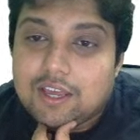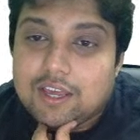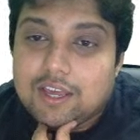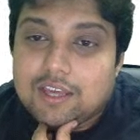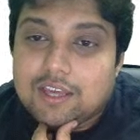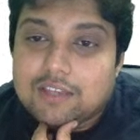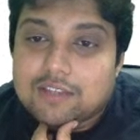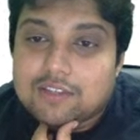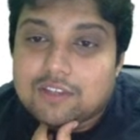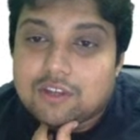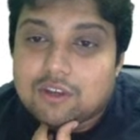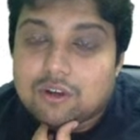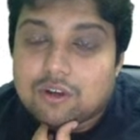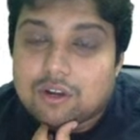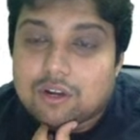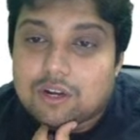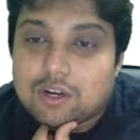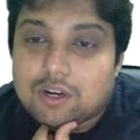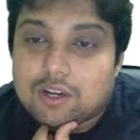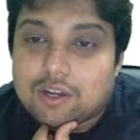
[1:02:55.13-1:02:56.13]
is
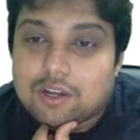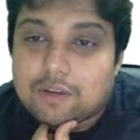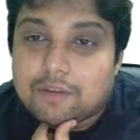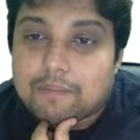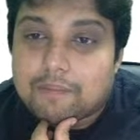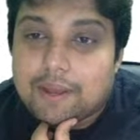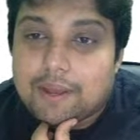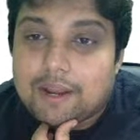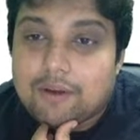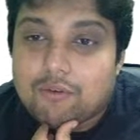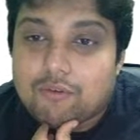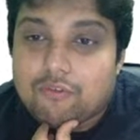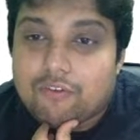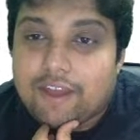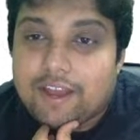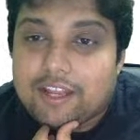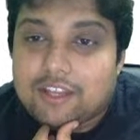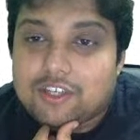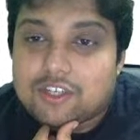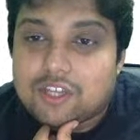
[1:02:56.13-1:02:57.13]
your
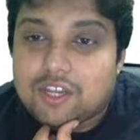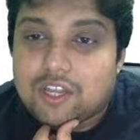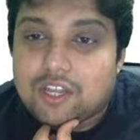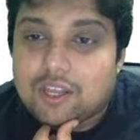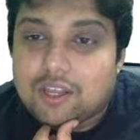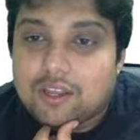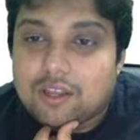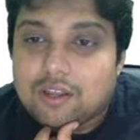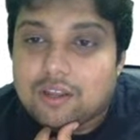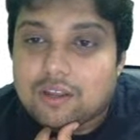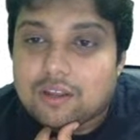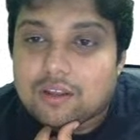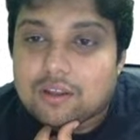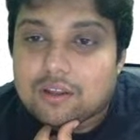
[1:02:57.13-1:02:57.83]
manufacturing